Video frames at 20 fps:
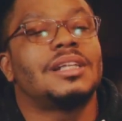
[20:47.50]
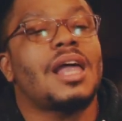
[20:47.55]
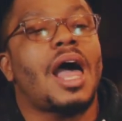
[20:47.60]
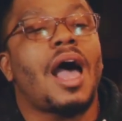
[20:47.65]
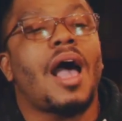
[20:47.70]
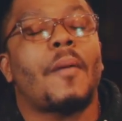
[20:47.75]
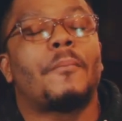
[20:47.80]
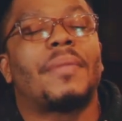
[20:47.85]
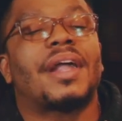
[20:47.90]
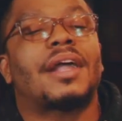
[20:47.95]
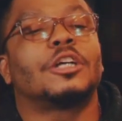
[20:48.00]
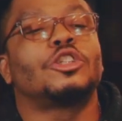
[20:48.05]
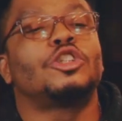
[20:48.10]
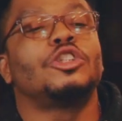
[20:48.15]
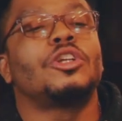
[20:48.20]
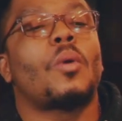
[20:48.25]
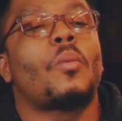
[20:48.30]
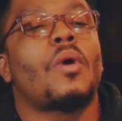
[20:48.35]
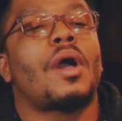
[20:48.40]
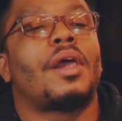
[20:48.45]
nah, because
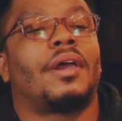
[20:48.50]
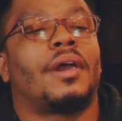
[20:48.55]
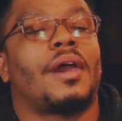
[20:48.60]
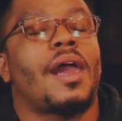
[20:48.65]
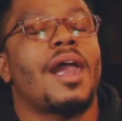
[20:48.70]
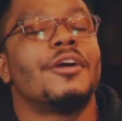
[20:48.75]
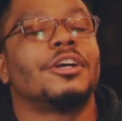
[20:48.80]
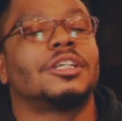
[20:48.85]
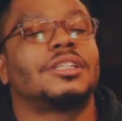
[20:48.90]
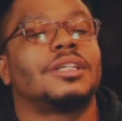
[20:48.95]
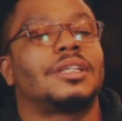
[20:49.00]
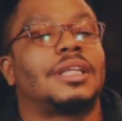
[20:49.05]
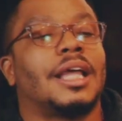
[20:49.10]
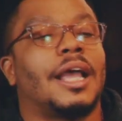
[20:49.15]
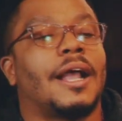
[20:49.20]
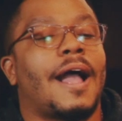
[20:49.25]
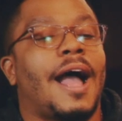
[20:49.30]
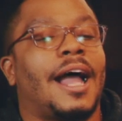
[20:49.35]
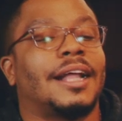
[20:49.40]
you know what? Here's the thing.